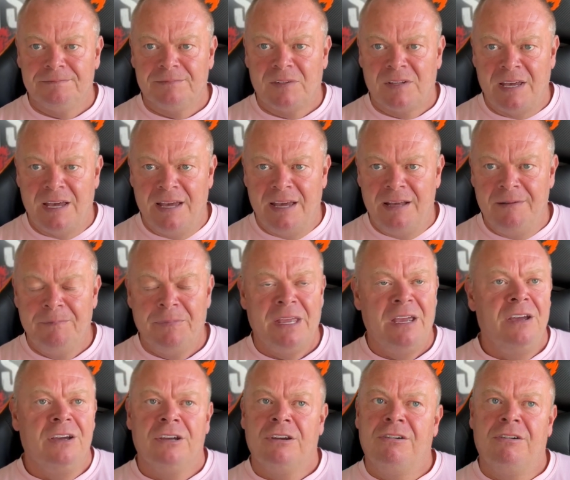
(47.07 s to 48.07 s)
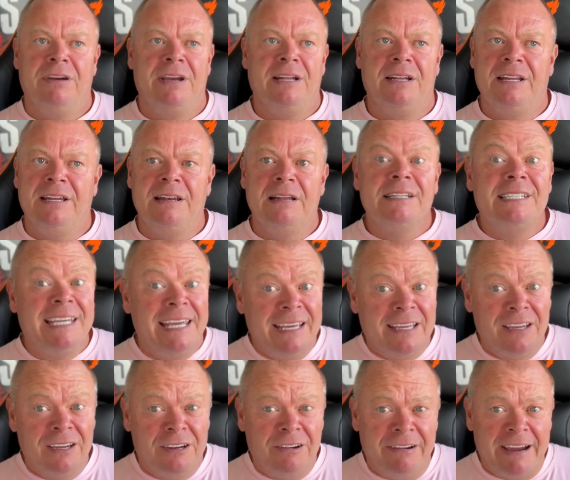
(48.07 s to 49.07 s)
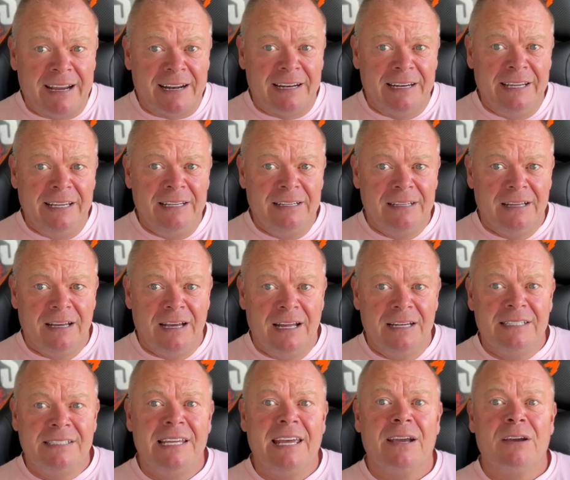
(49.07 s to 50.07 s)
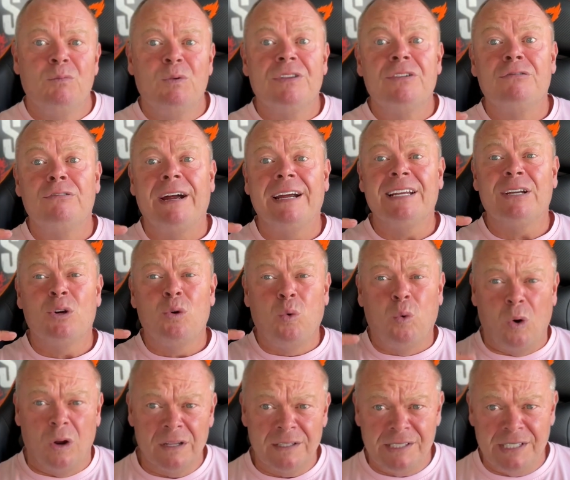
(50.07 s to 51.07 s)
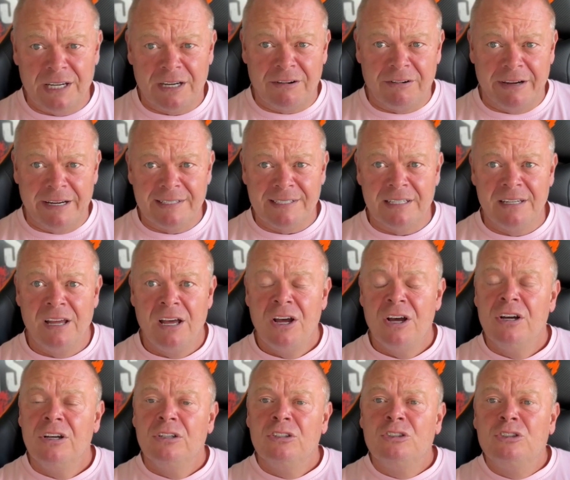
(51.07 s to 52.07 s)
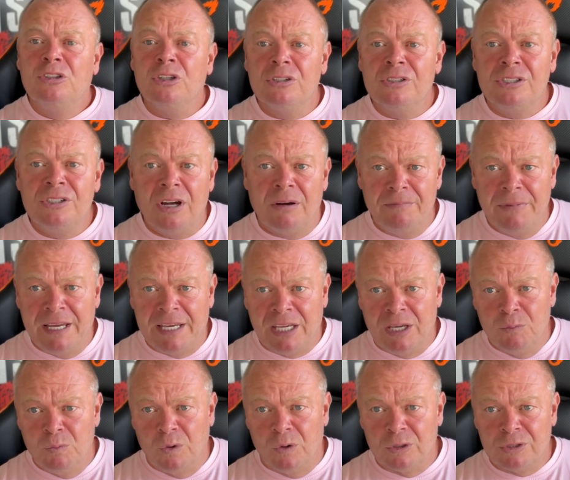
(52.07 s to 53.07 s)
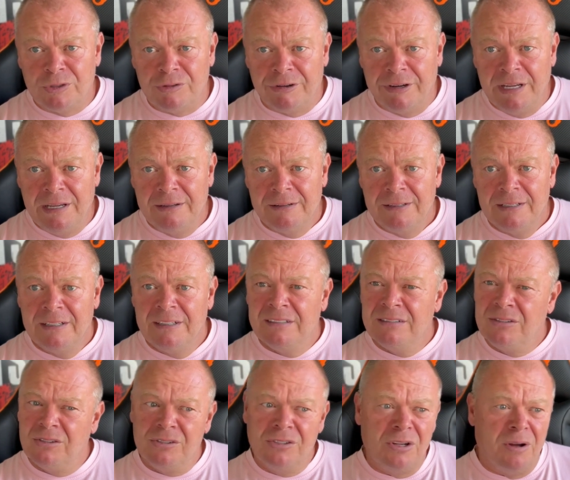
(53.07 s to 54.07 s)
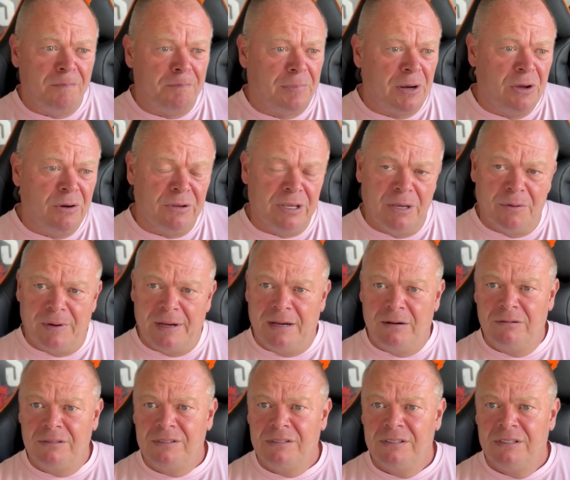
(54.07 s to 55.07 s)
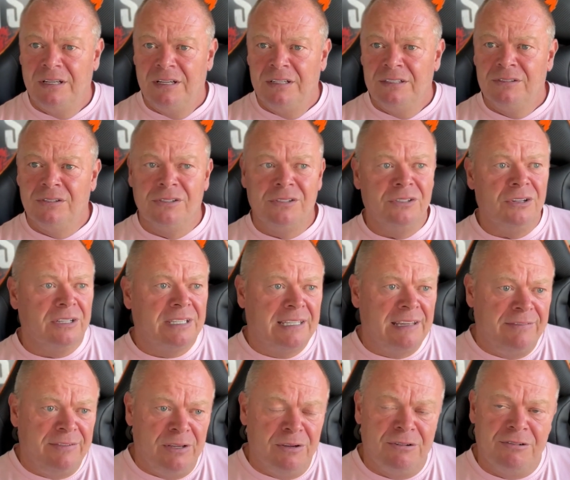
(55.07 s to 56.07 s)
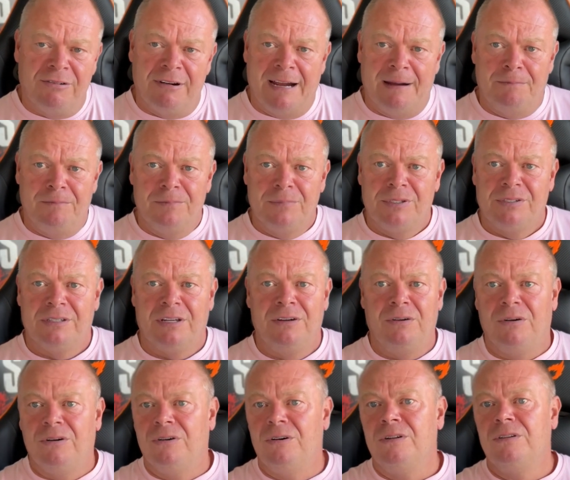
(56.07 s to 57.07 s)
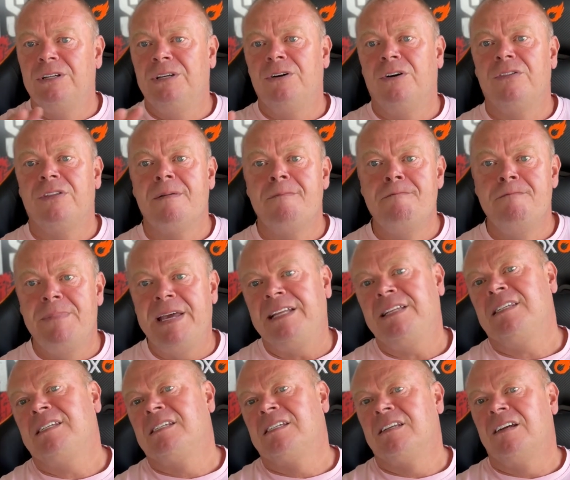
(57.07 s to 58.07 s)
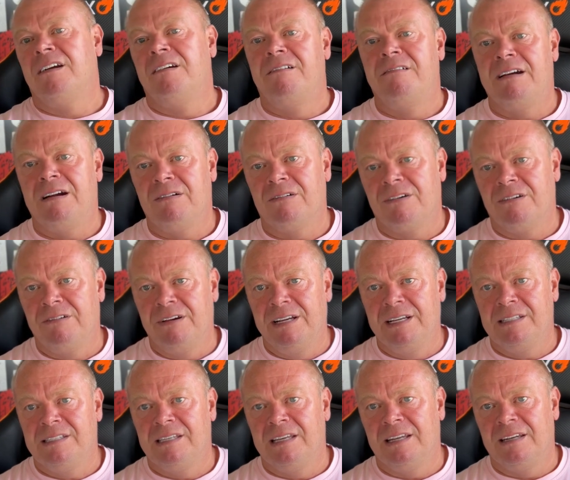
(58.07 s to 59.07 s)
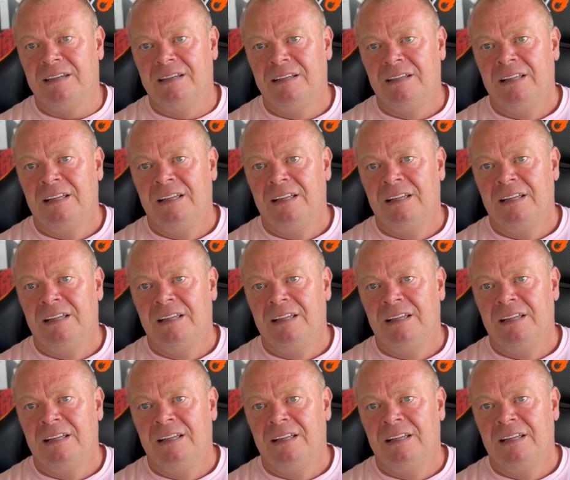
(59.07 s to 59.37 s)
Okay? Creatine taken correctly and taken with the right quality of creatine does not make you watery, does not bloat you out, does not give you cramps and all the other myths around creatine.